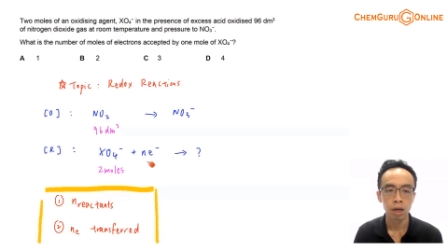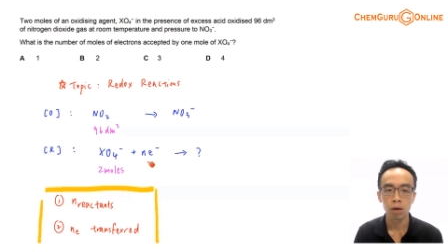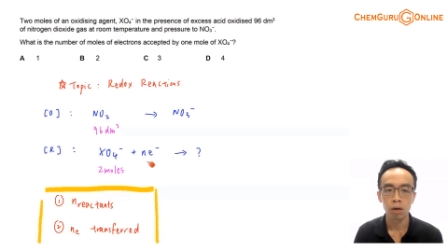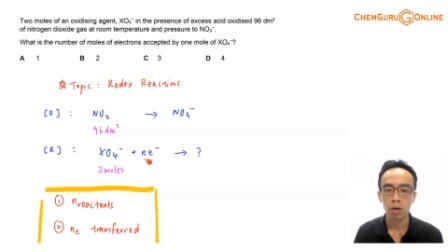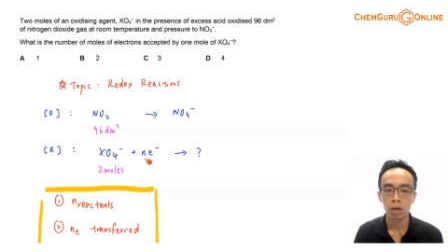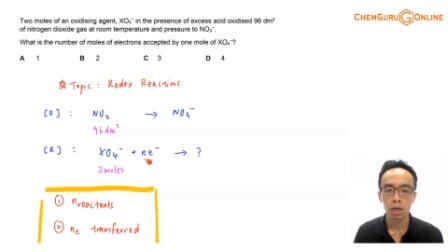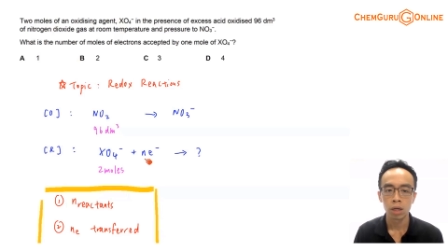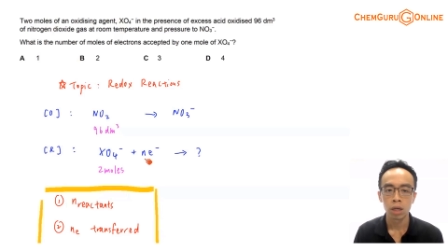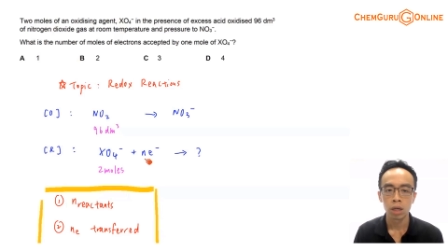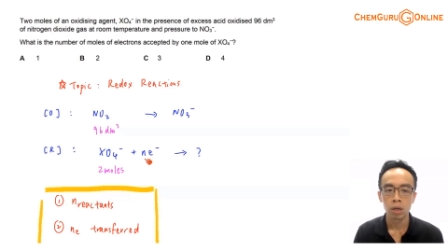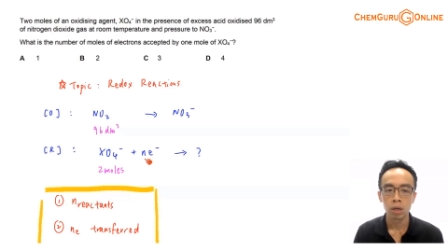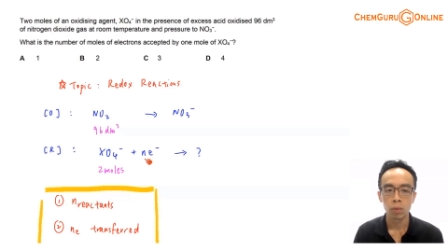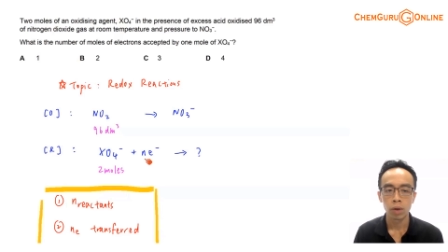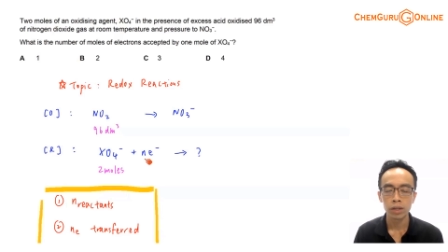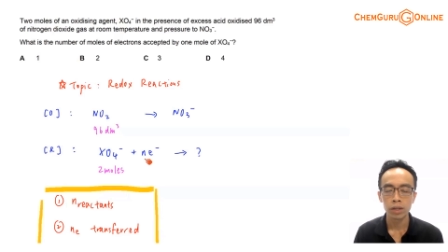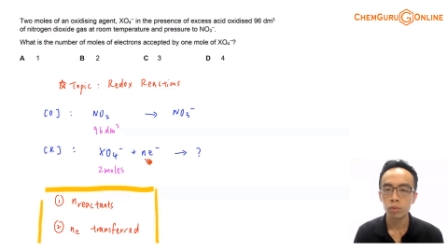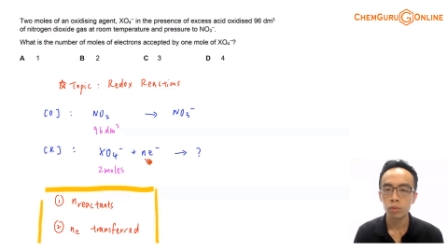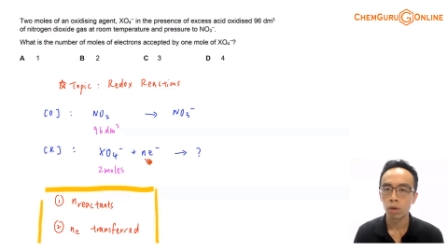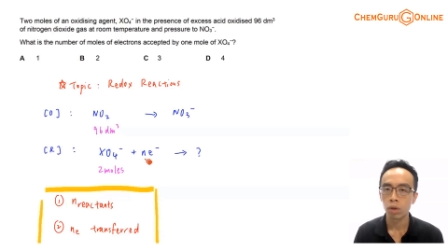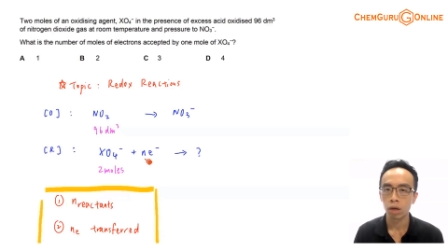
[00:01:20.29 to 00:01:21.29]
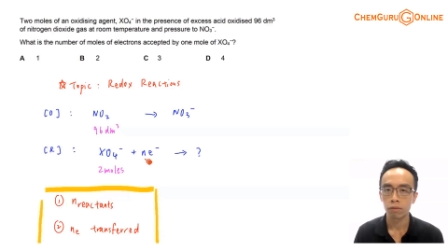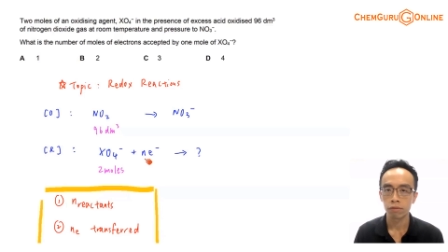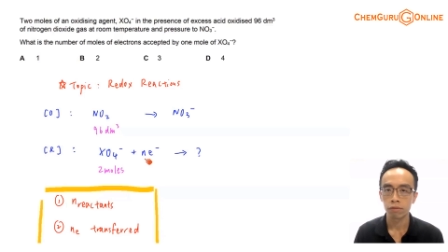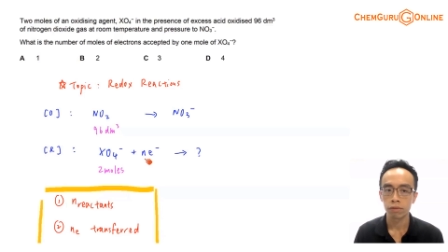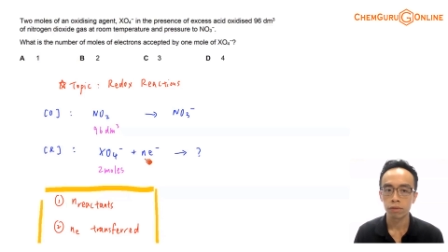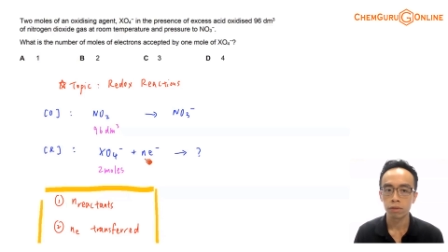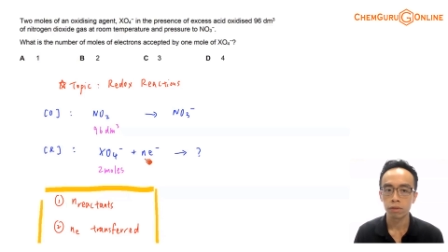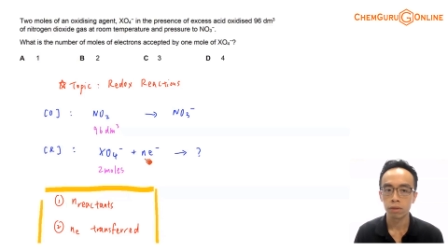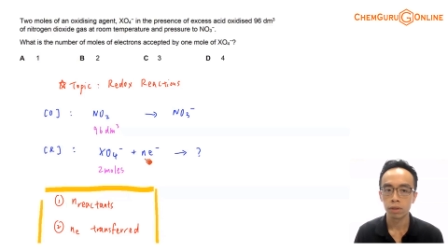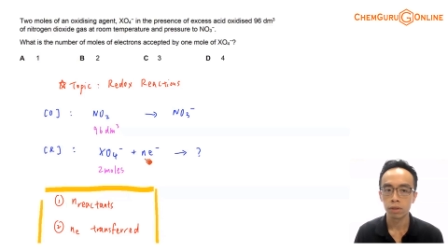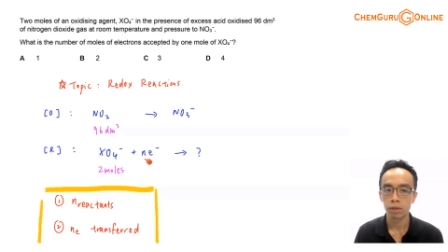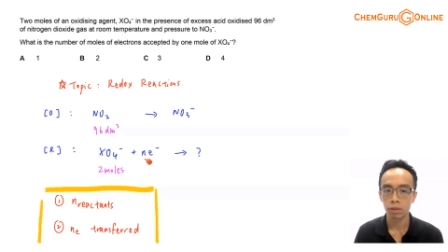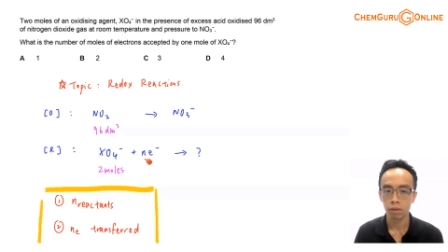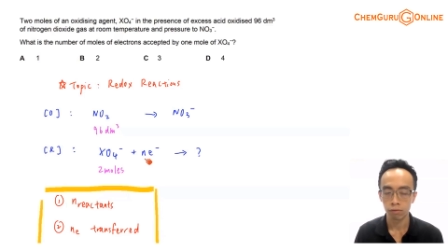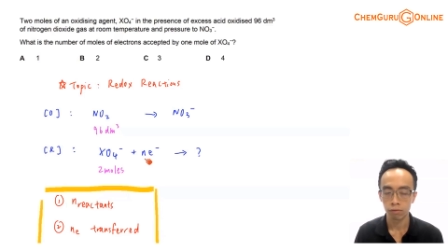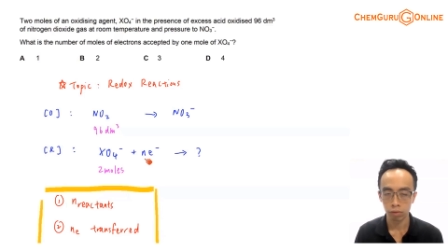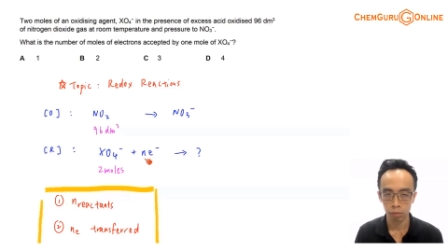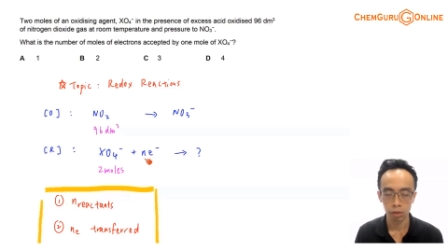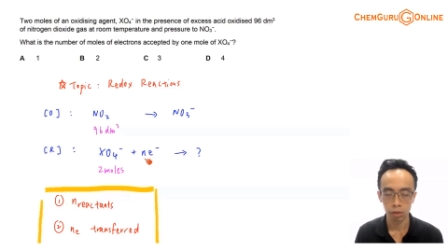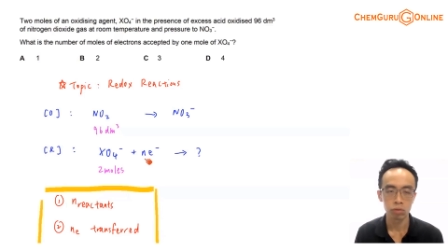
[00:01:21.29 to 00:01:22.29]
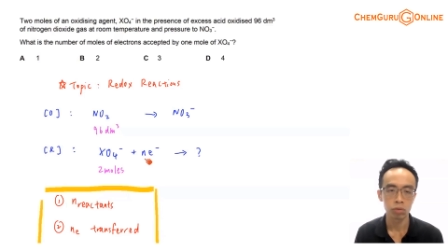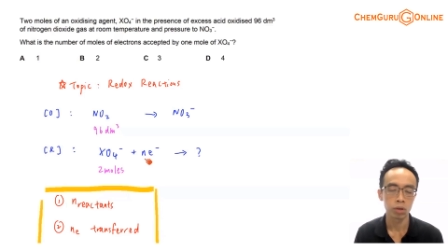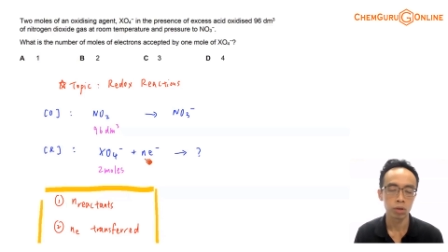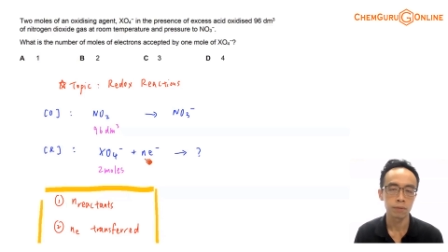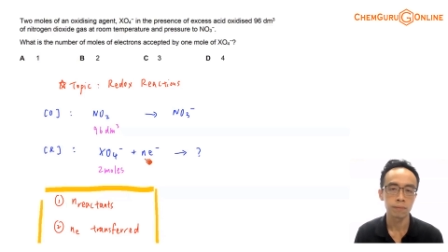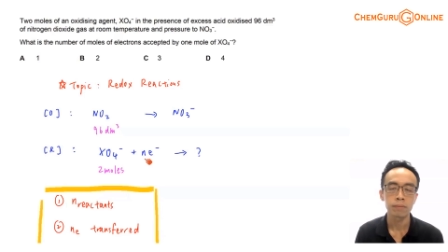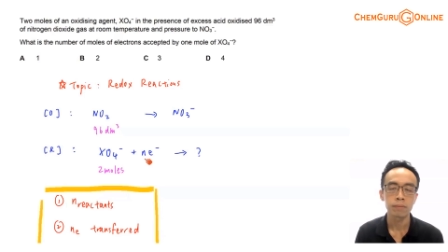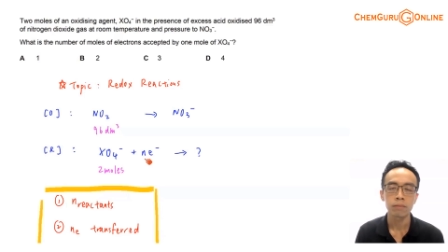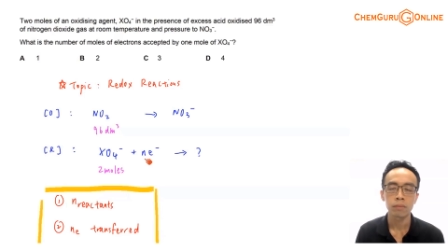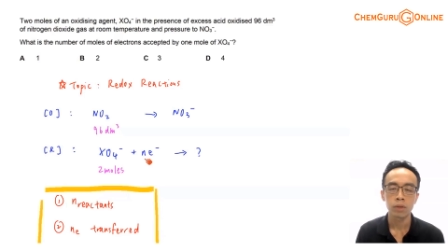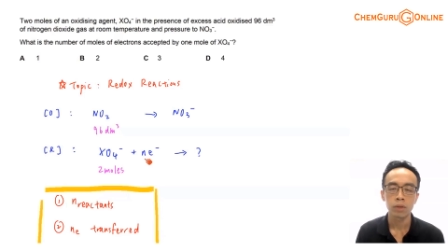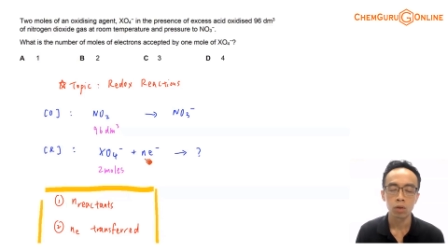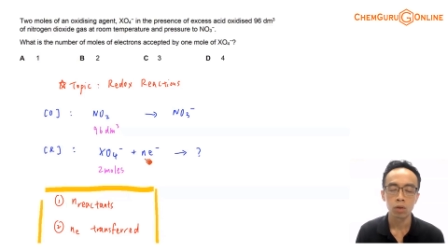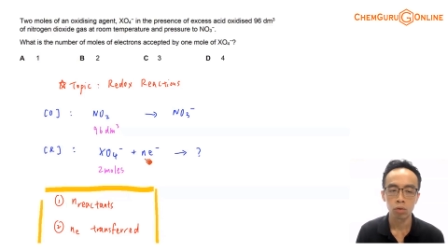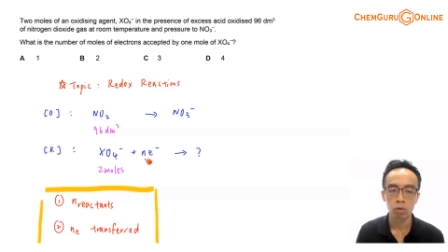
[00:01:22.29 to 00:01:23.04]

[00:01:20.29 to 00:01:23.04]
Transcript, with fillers: Now, once we have this information,